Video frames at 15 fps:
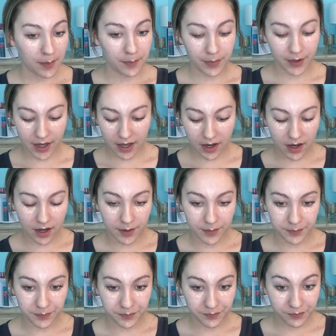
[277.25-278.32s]
But
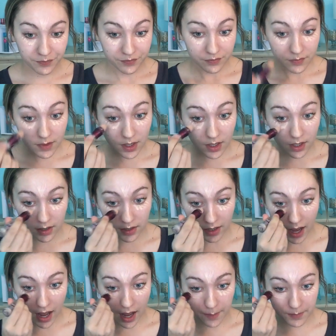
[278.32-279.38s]

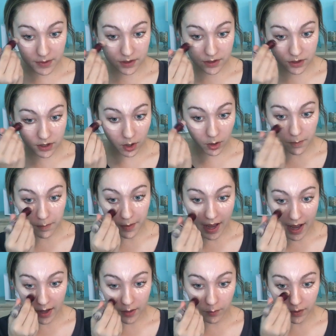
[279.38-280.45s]
yeah, I'm so
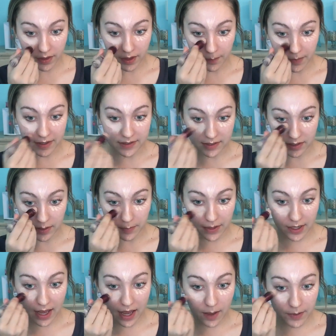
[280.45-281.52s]
bad with like my sleeping
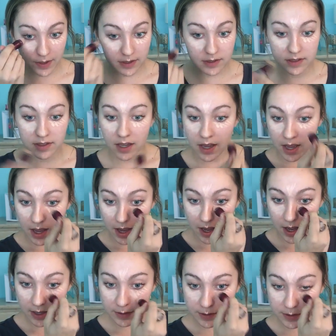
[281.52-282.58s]
habits,
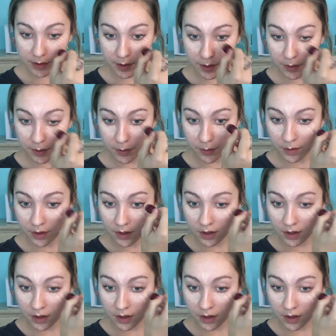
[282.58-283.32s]
and so